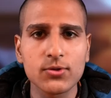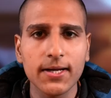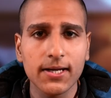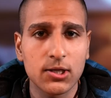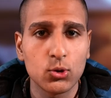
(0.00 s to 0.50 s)
It was
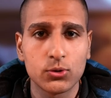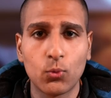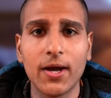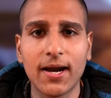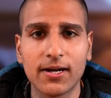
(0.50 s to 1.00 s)
like a huge
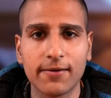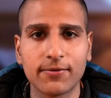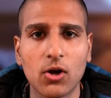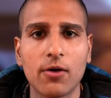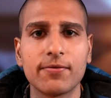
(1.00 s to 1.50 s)
weight had
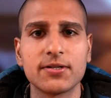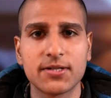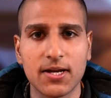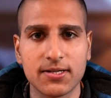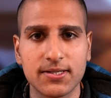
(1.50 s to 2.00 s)
lifted off his
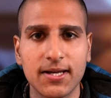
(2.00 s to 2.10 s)
chest.